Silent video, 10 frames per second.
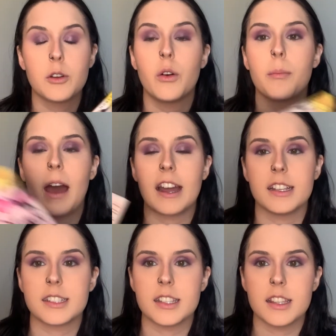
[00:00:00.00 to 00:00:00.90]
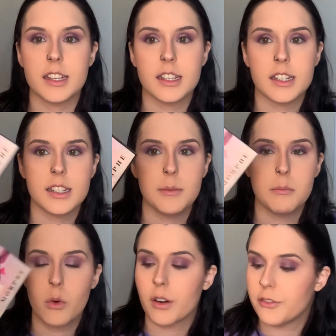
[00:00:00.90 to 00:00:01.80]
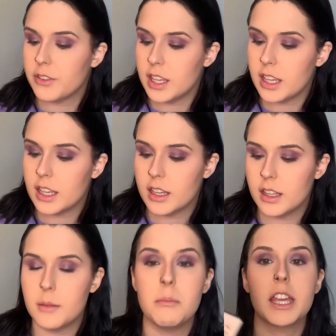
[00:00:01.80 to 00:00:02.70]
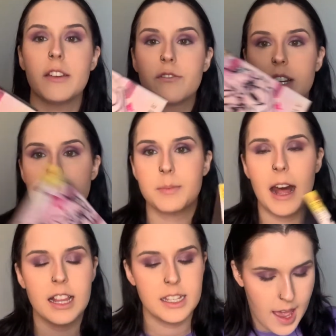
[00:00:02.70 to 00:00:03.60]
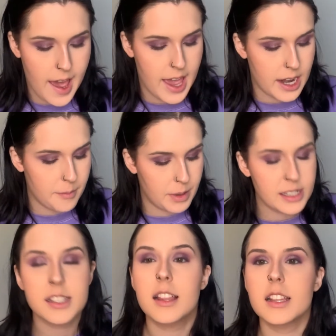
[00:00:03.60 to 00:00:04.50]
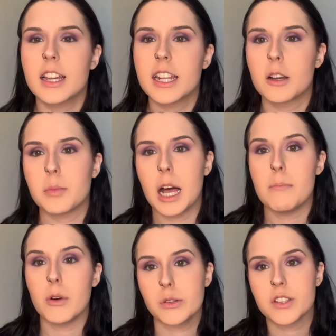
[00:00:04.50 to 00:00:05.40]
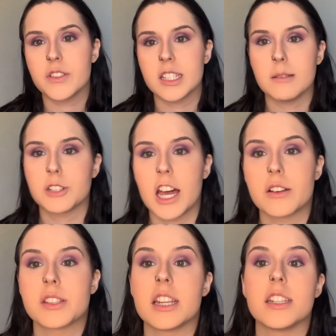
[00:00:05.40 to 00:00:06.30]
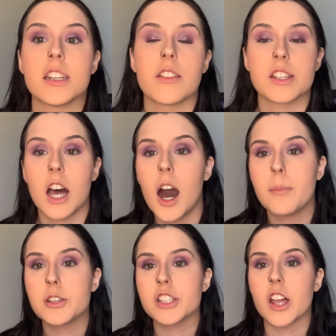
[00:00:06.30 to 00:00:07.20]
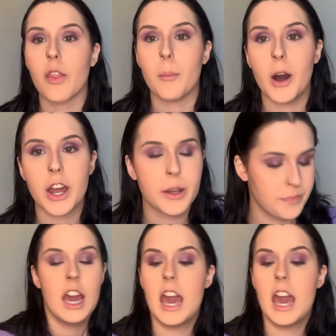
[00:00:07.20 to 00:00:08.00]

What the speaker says: going back into the Morphe Mickey and Friends palette, and I'm basically gonna apply most of the same shadows that I did on the top, just on the bottom.